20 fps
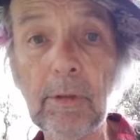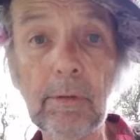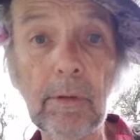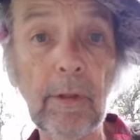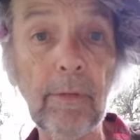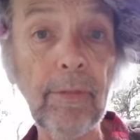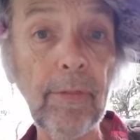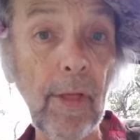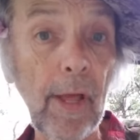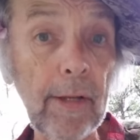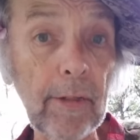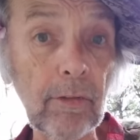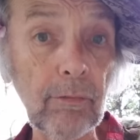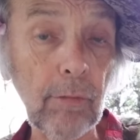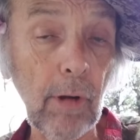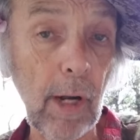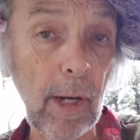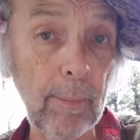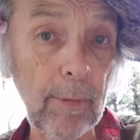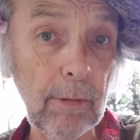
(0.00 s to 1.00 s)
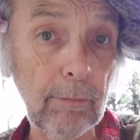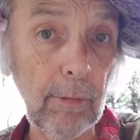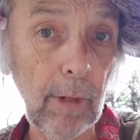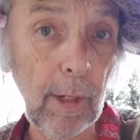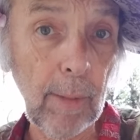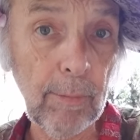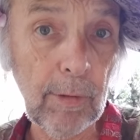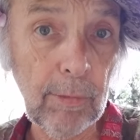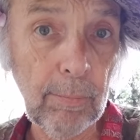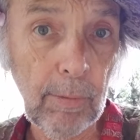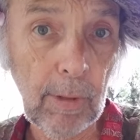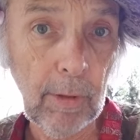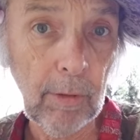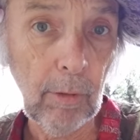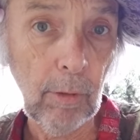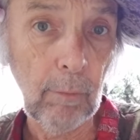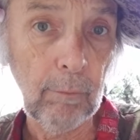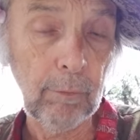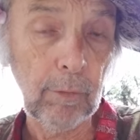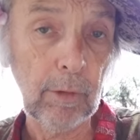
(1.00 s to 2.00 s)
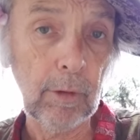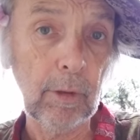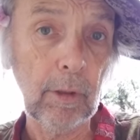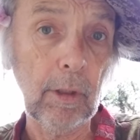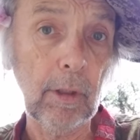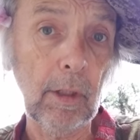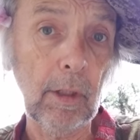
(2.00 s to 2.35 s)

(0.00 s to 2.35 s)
Thanks, Robbie. Robbie's been over,